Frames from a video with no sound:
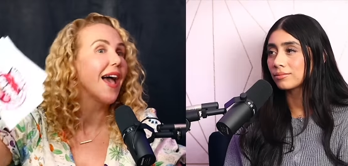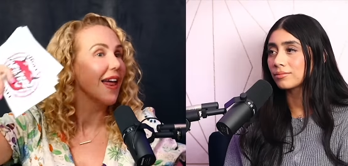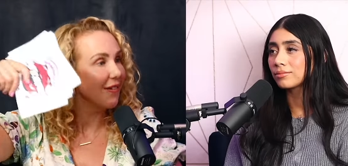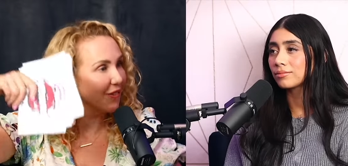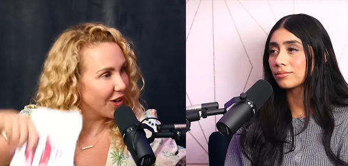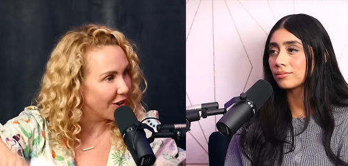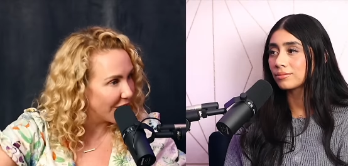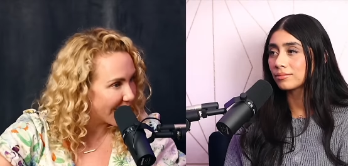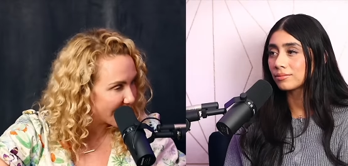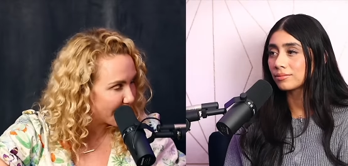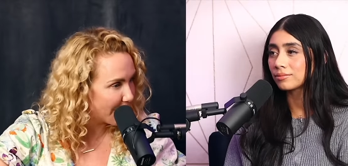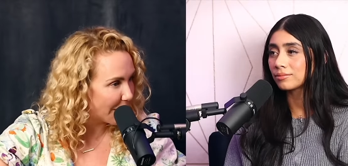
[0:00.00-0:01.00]
Speaker 1: And if a girl
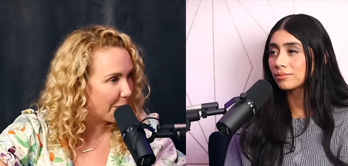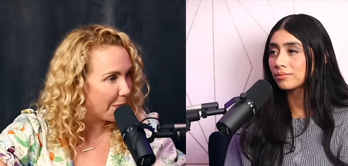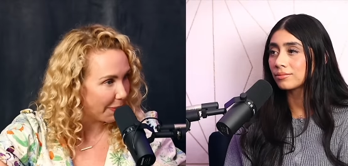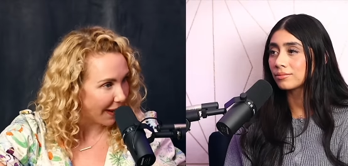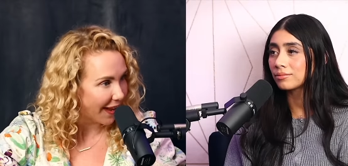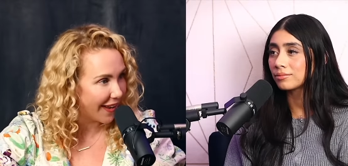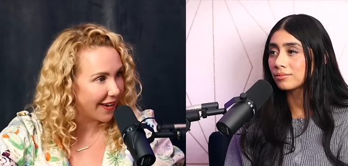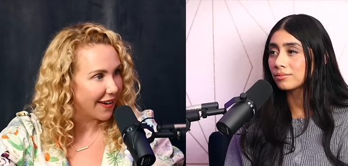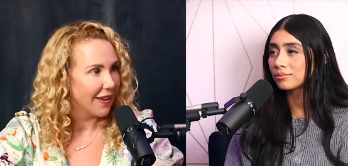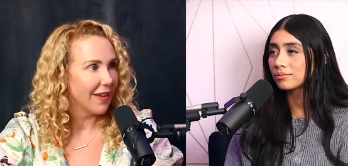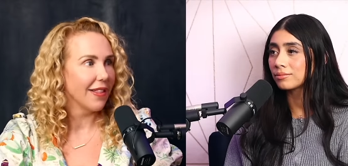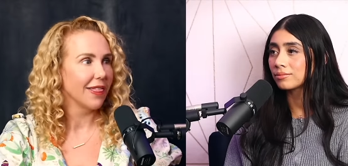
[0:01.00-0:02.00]
has a big butt,
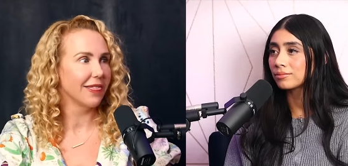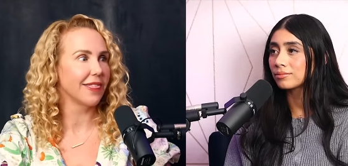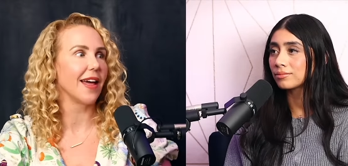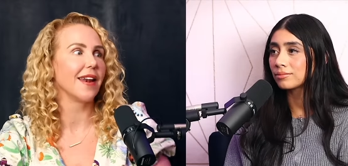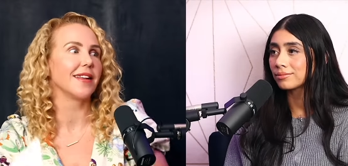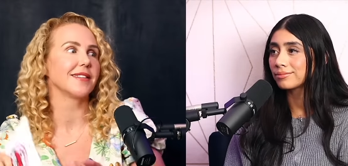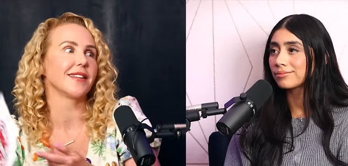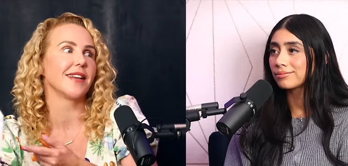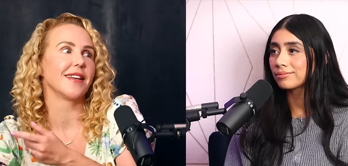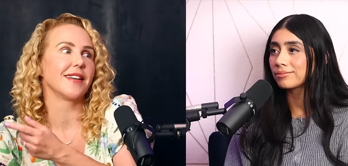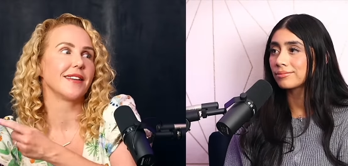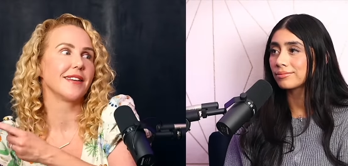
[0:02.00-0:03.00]
then it's
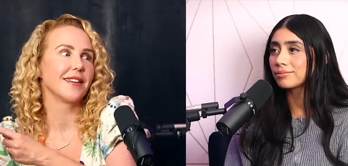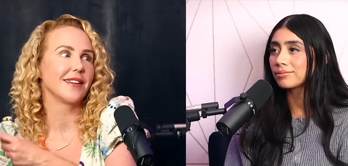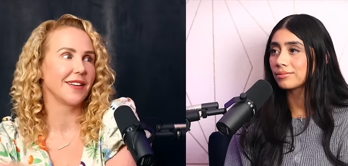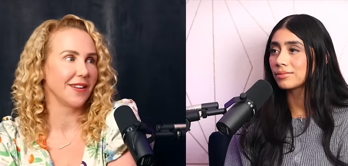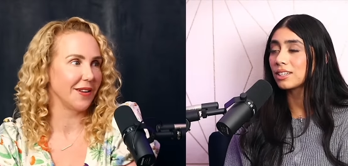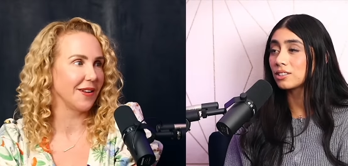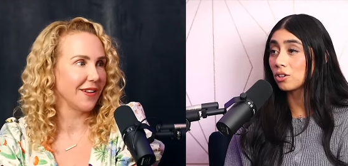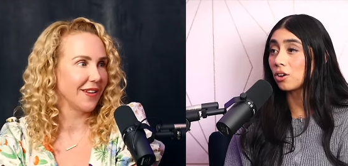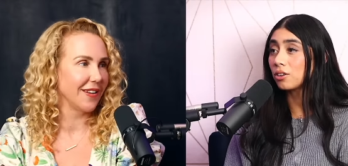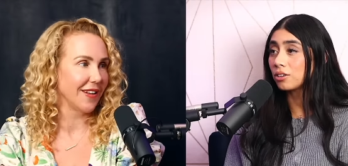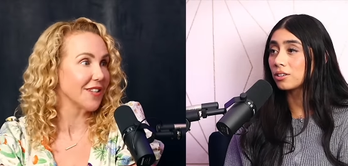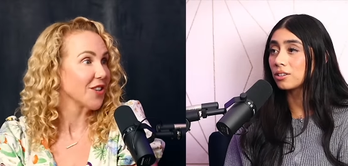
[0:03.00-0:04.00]
like it's
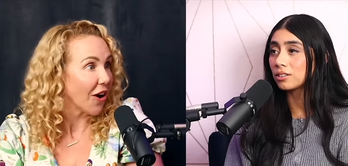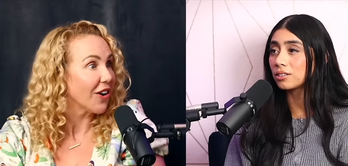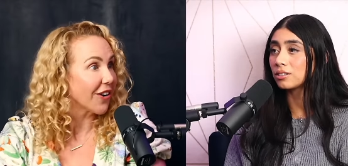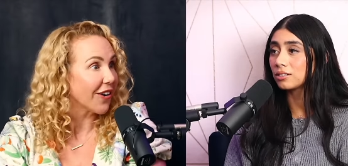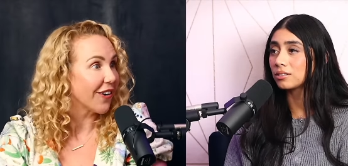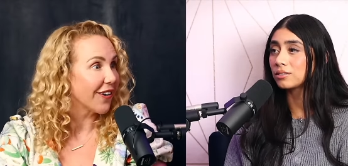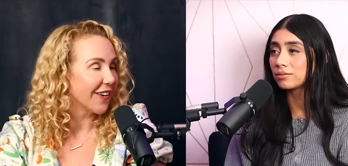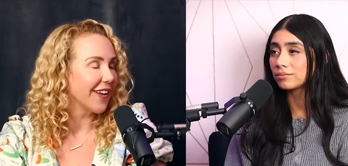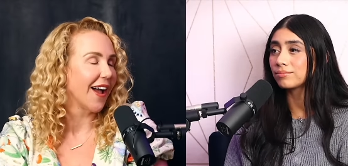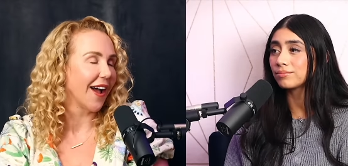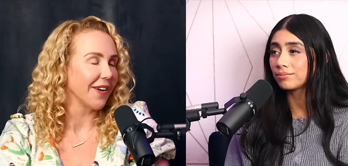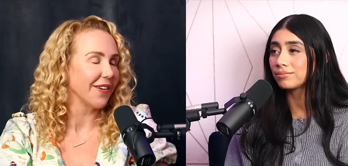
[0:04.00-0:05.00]
harder. It's harder.
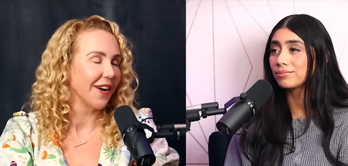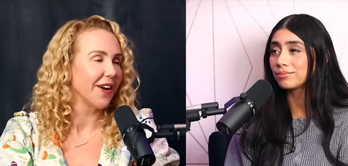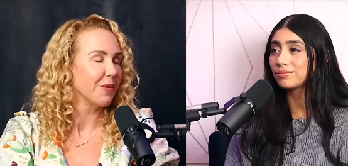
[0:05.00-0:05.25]
Yeah, mm -hmm.